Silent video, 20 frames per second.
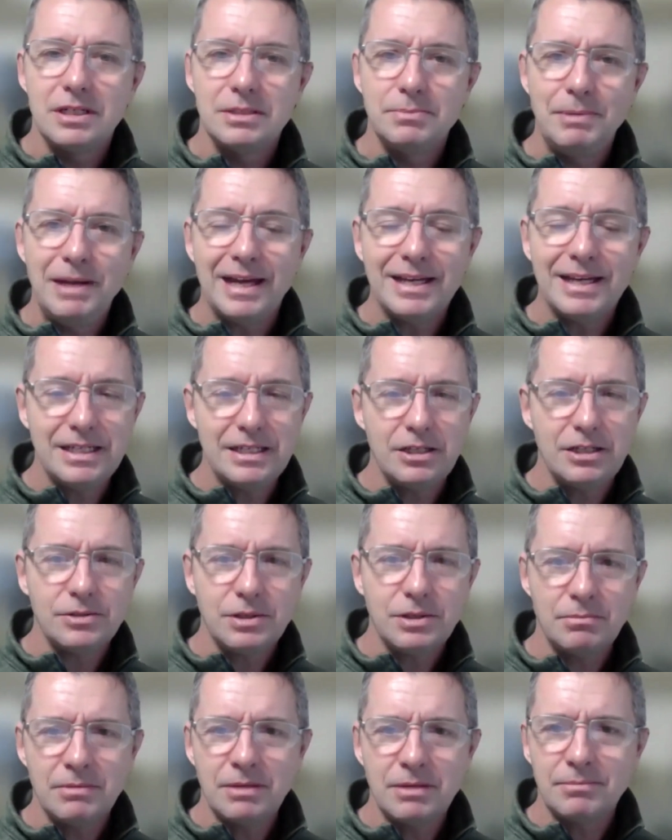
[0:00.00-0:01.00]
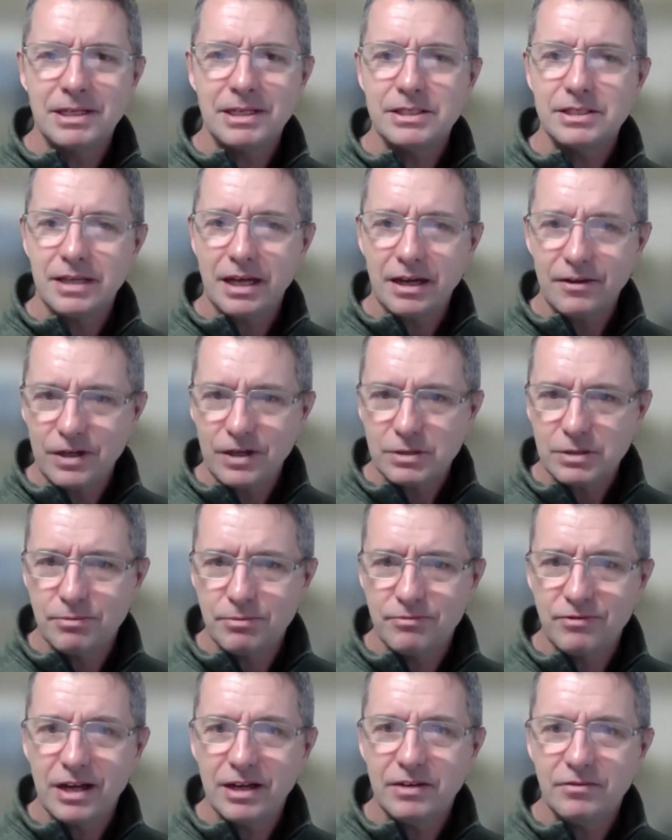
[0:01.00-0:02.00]
Does BID dosing minimize side effects,
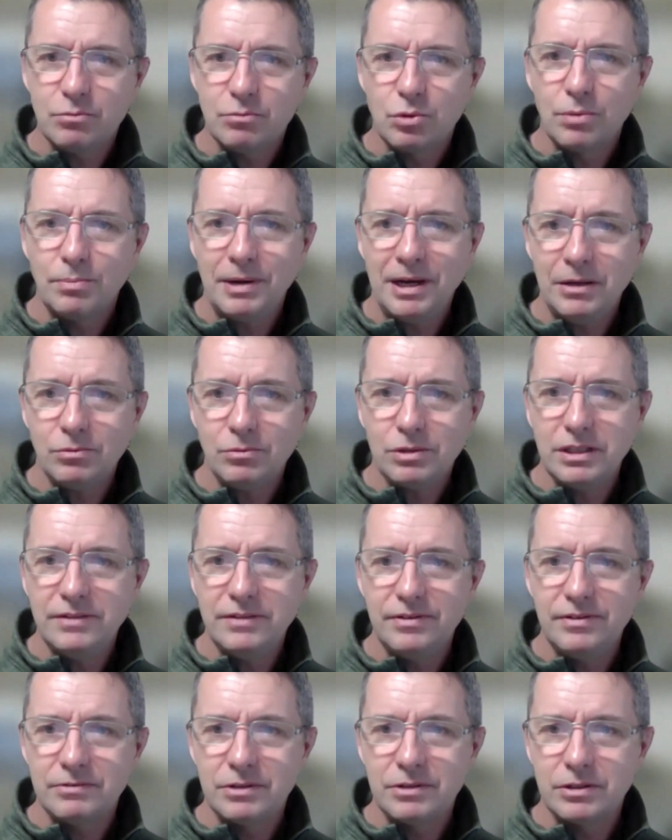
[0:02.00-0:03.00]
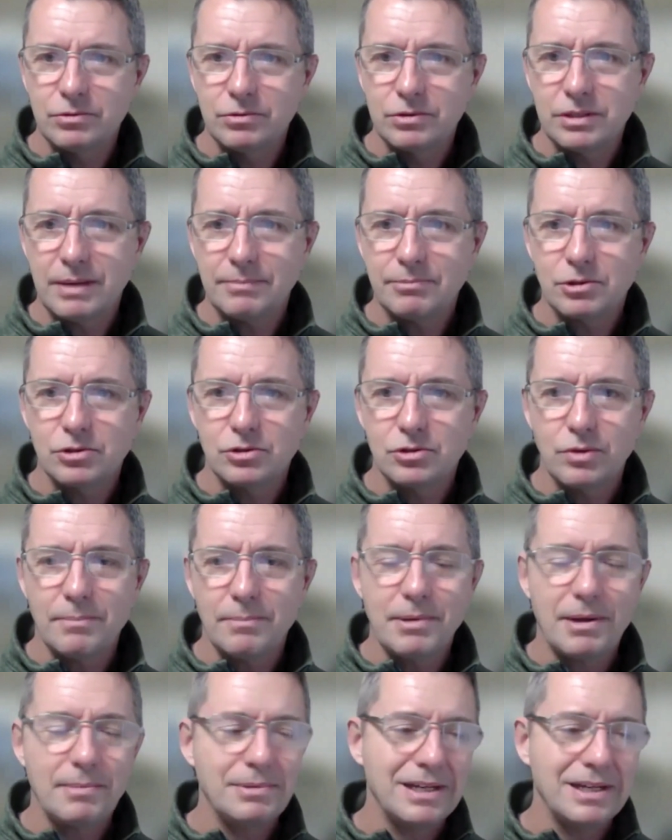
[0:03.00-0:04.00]
provide even more pain relief even though the receptors
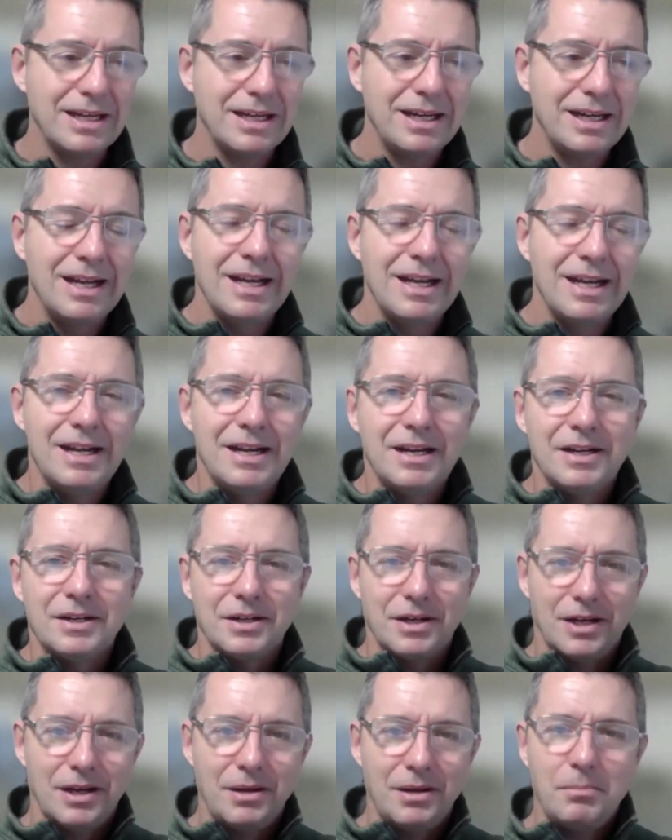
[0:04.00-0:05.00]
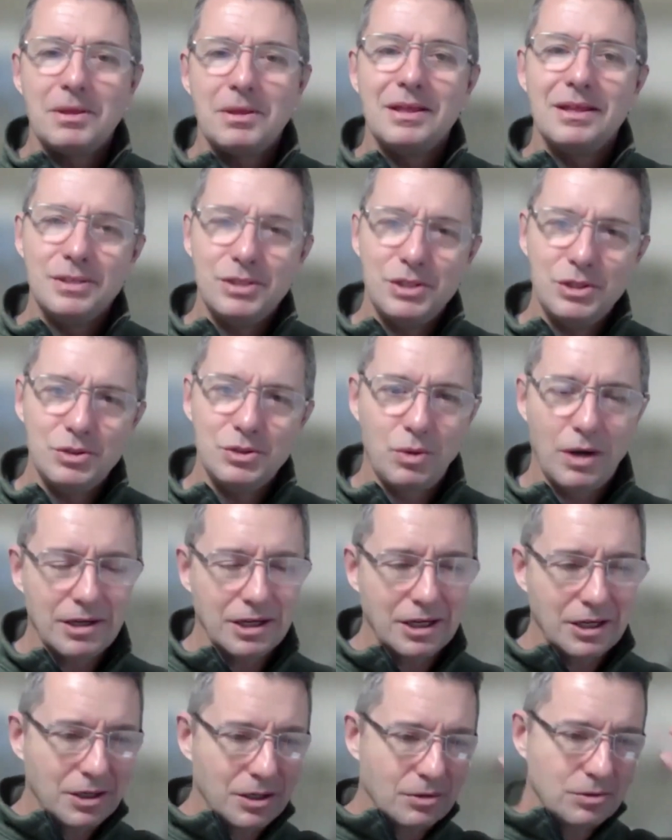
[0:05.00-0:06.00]
ramp up at night? This is where I'm
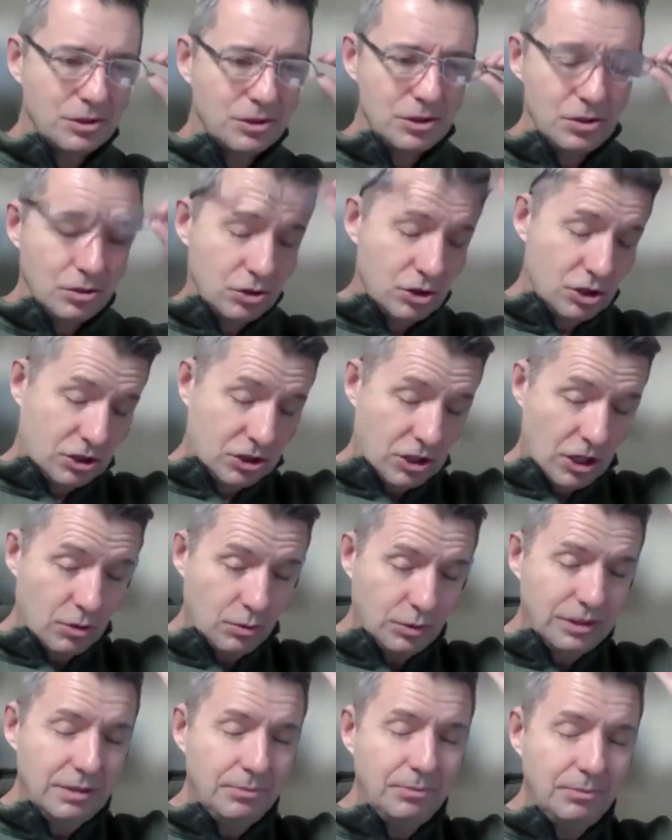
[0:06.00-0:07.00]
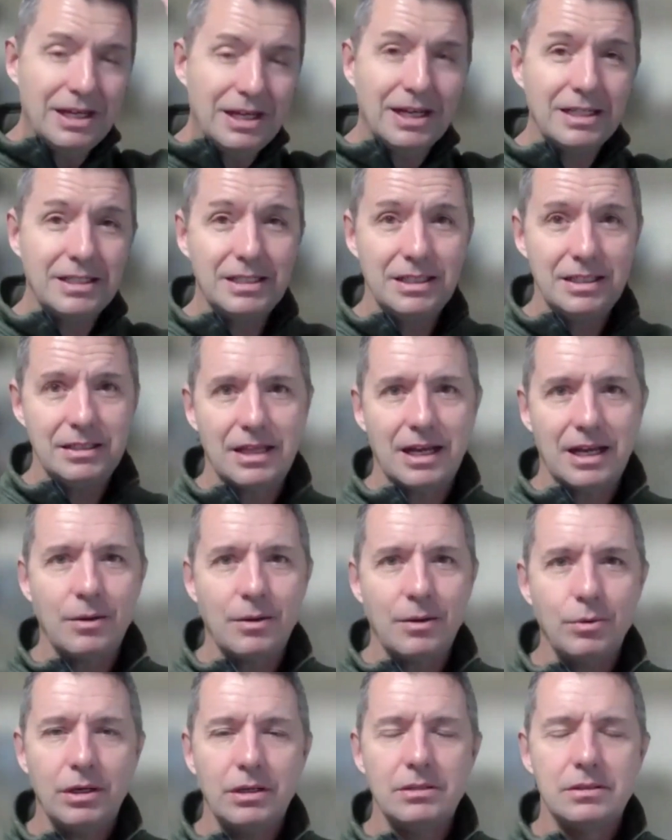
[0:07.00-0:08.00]
going to go to start with the BID. Then
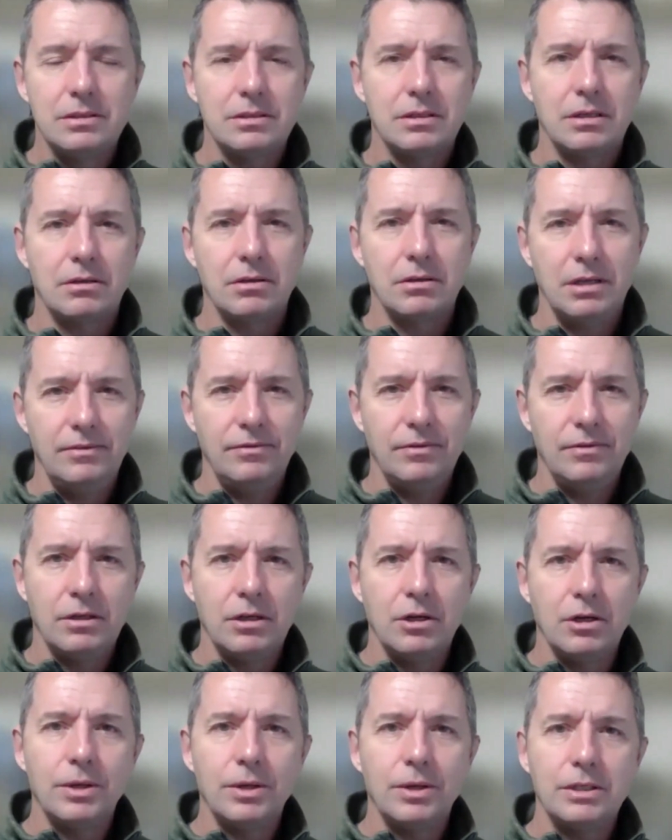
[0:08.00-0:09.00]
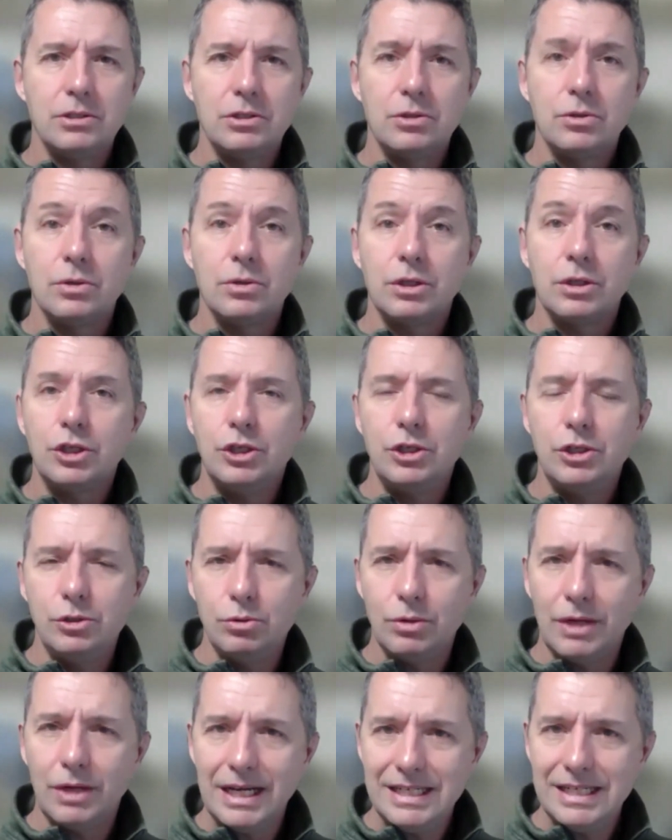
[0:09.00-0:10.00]
I would consider even going to a
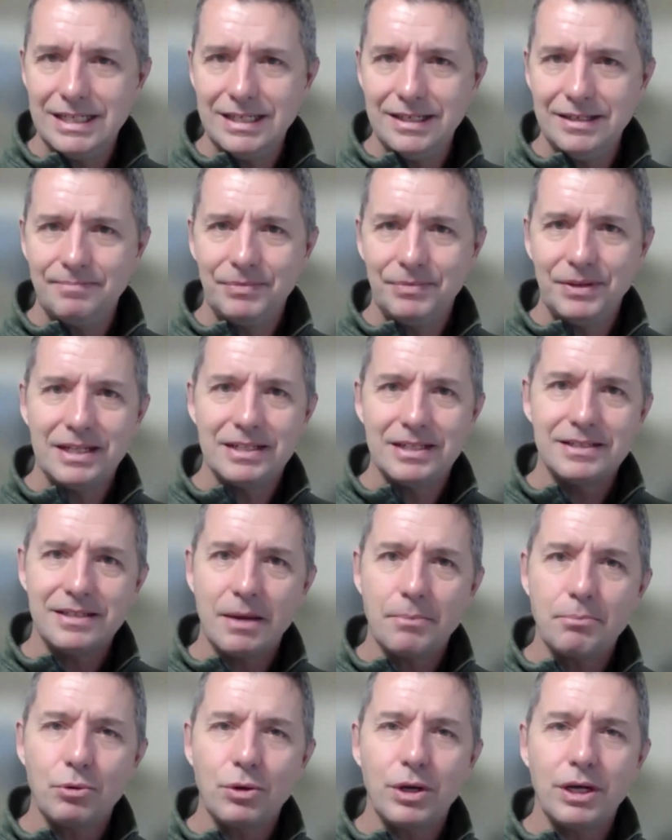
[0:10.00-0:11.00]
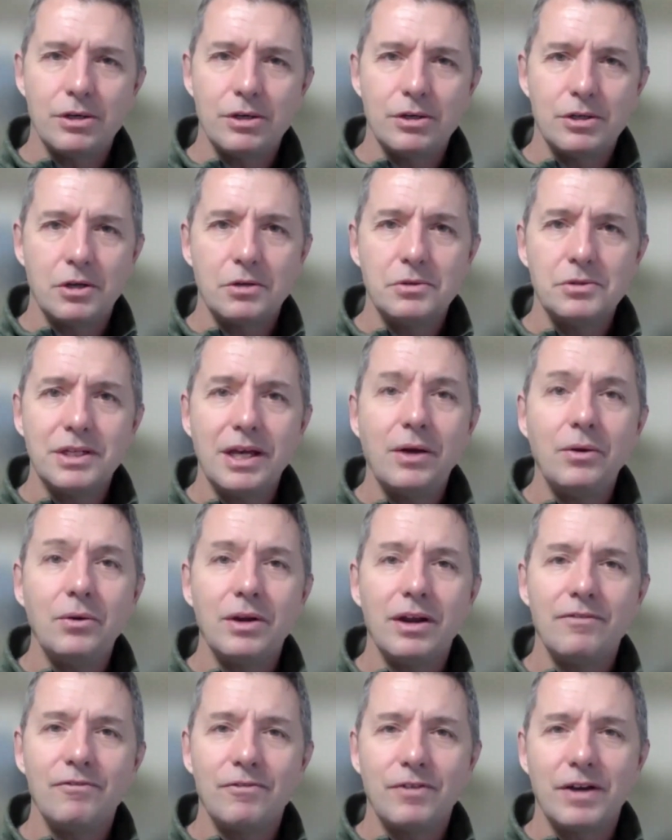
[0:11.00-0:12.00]
QID and separate your dose
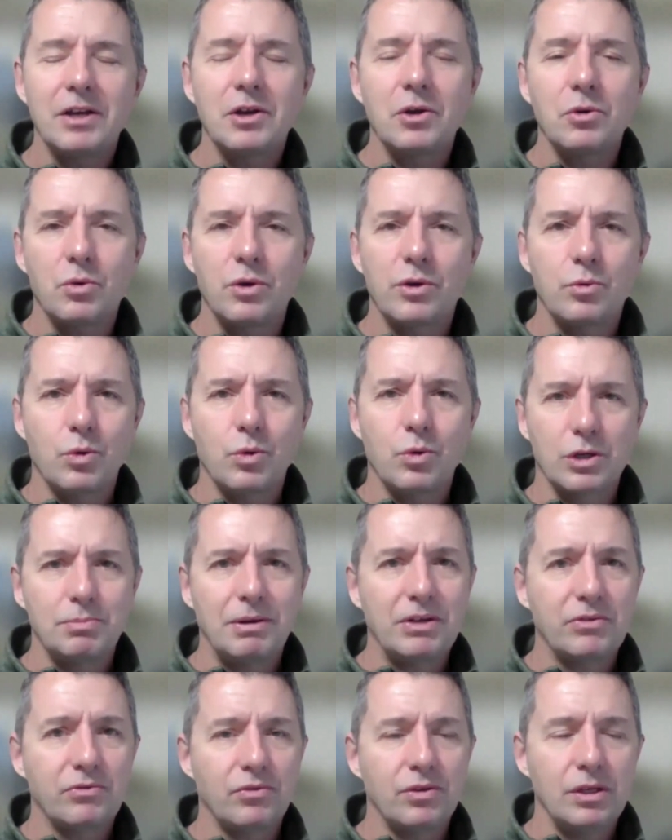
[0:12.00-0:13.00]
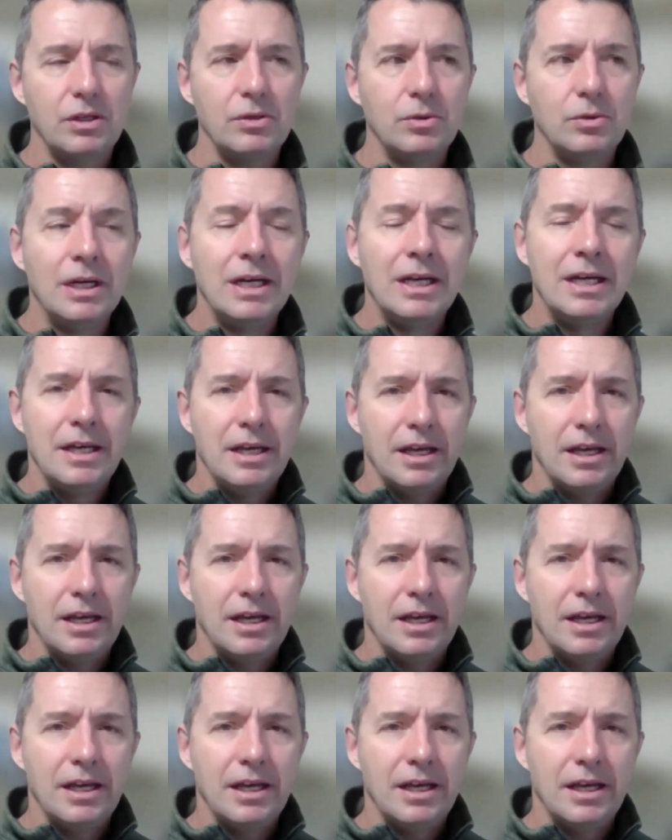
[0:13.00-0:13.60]
out and find out what works best for you.